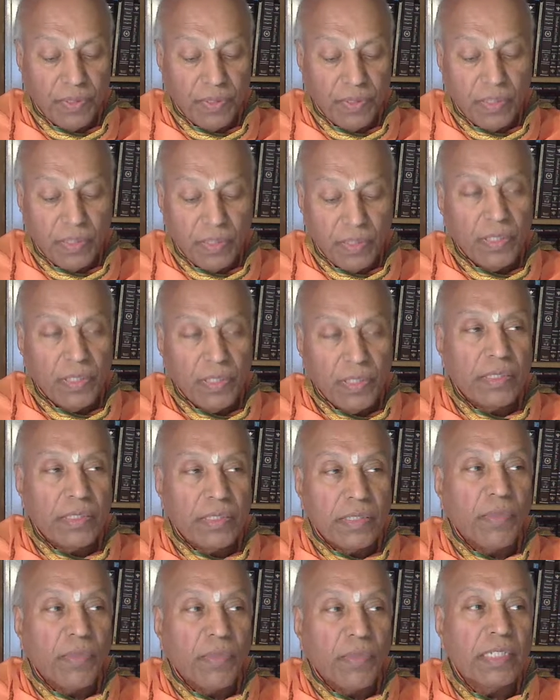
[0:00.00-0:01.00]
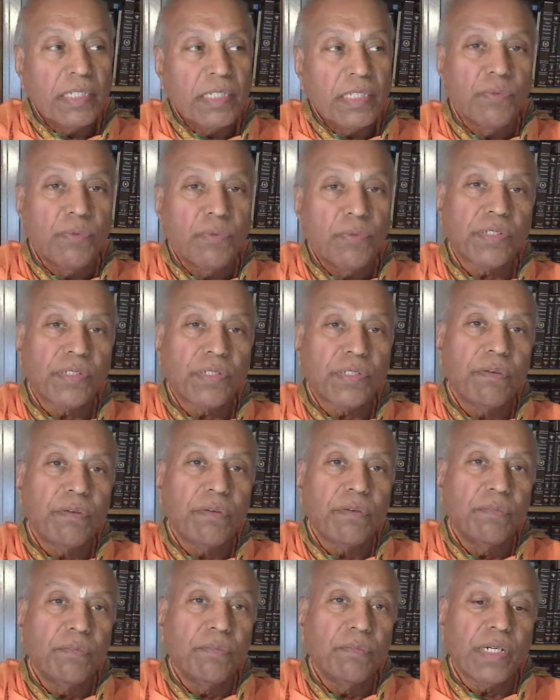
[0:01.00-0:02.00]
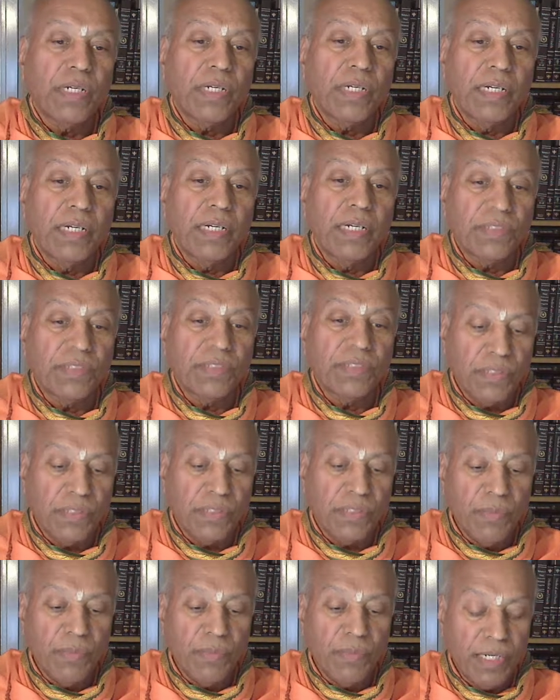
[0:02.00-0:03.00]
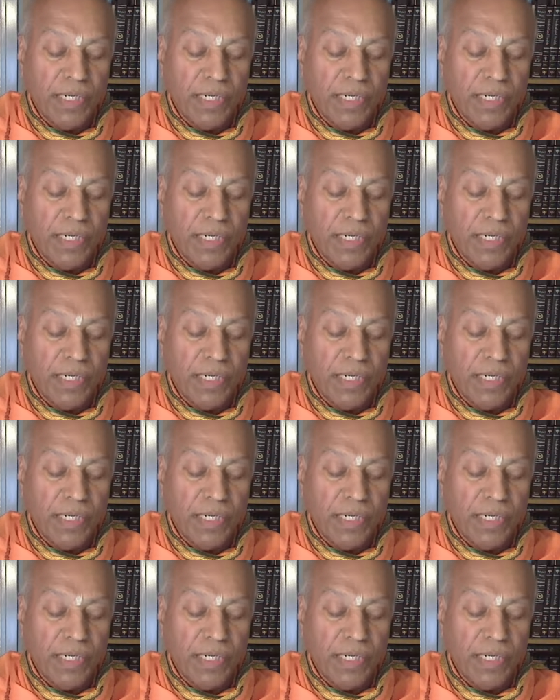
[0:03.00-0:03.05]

In summarized version, we can discuss summary.